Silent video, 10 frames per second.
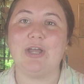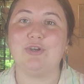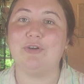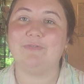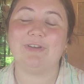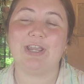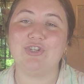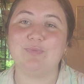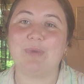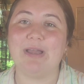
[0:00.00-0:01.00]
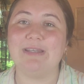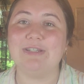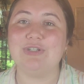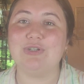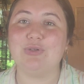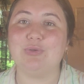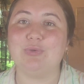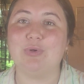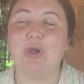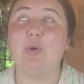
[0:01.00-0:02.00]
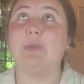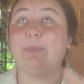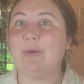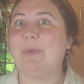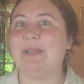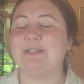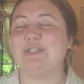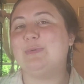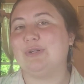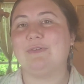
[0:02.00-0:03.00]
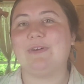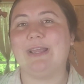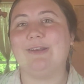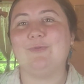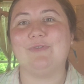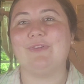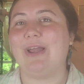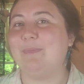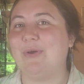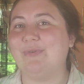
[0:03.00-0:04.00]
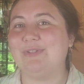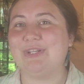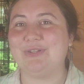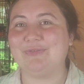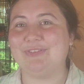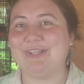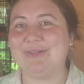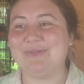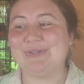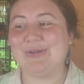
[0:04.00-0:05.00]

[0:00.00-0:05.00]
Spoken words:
notification button or the bell button to be notified whenever I post new videos.